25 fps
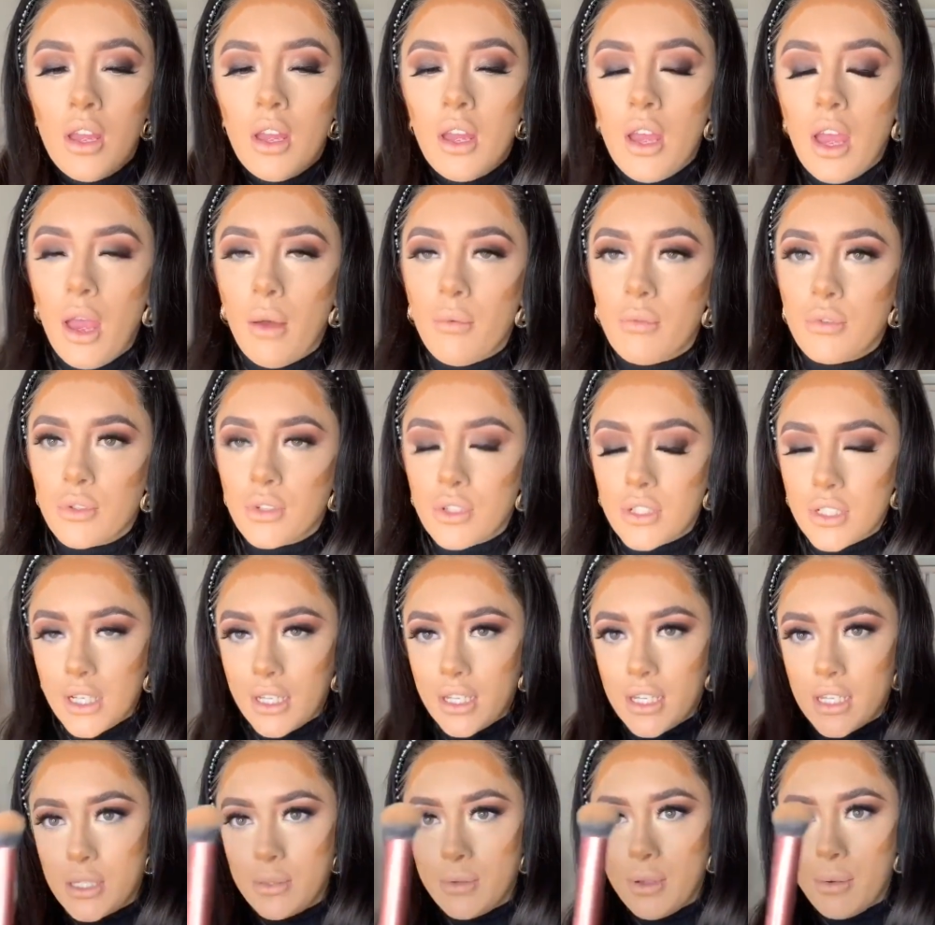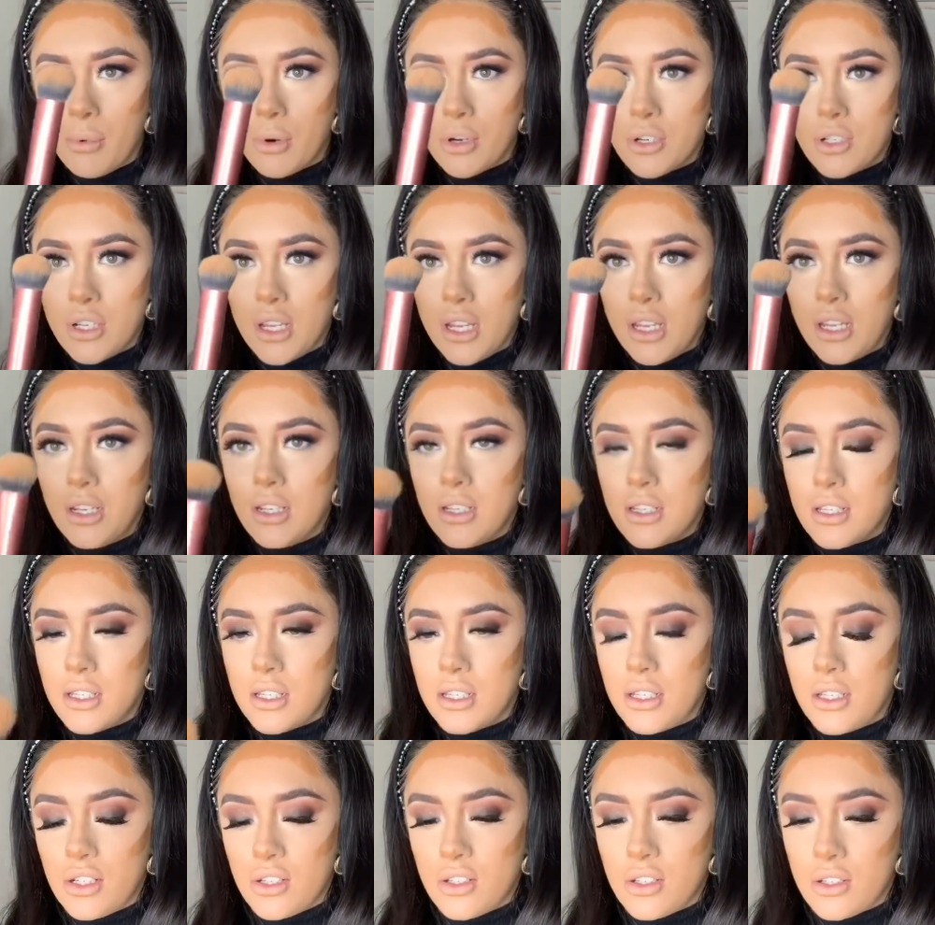I'm just going to take this wee brush in. This is
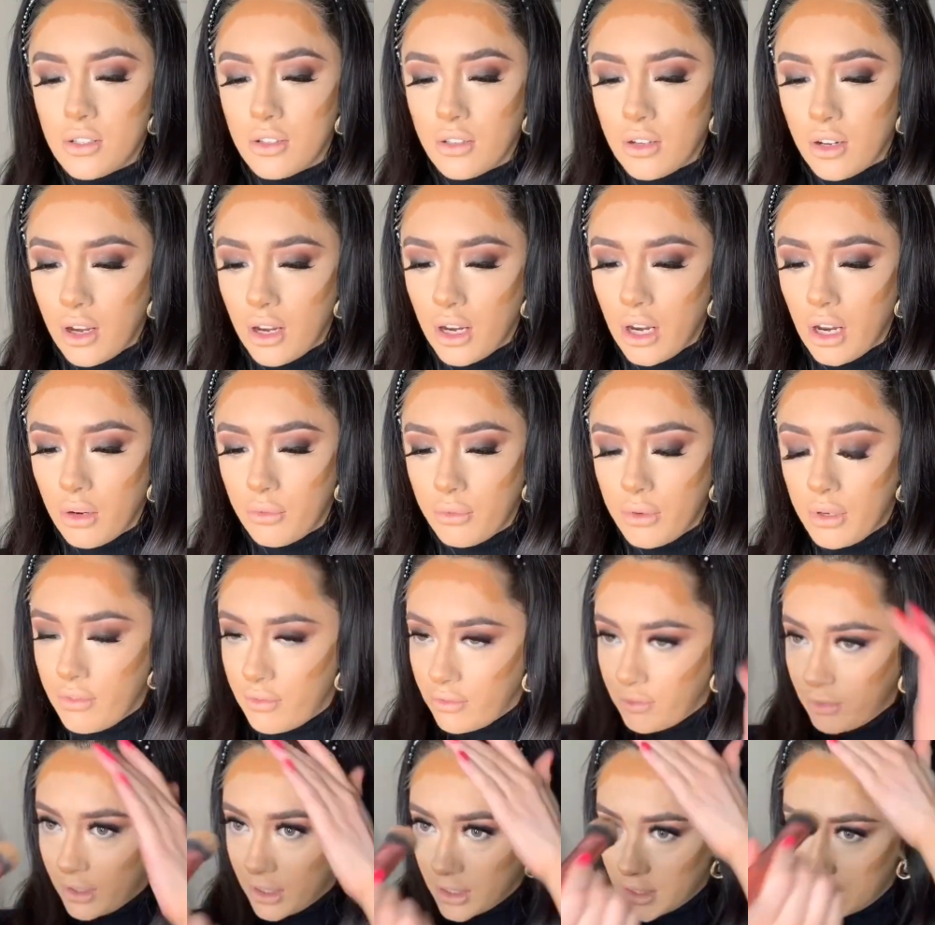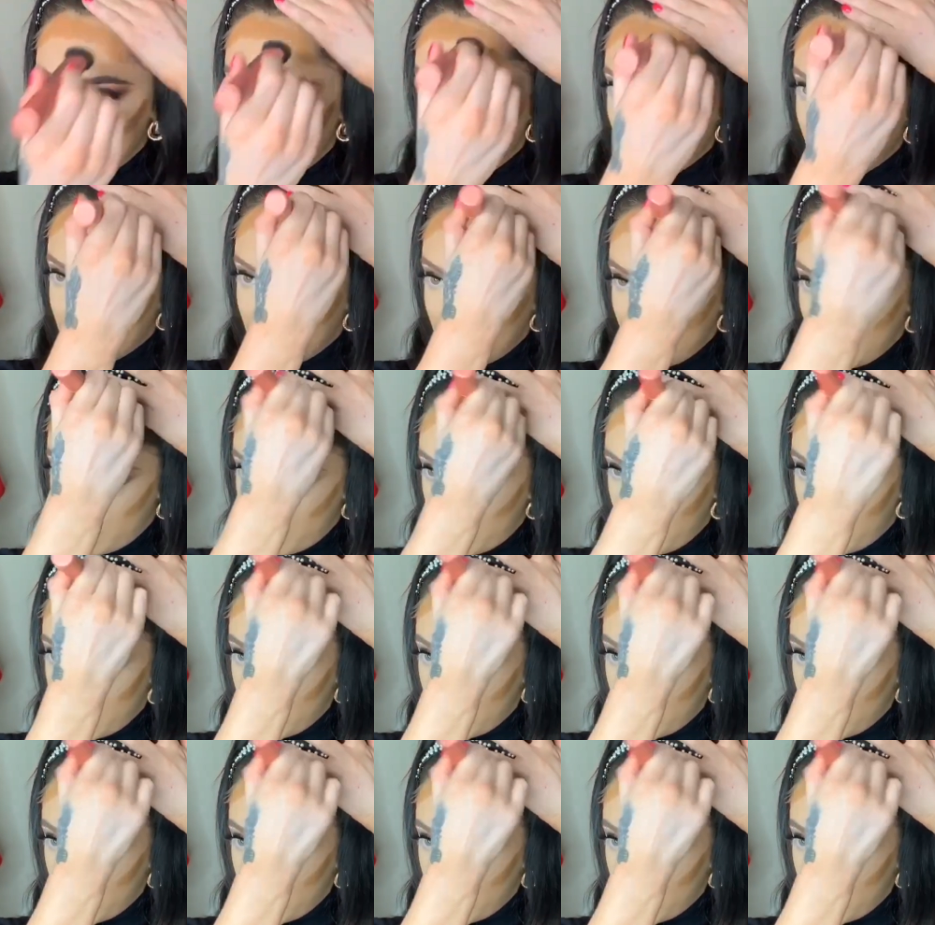just an, an wee real technique brush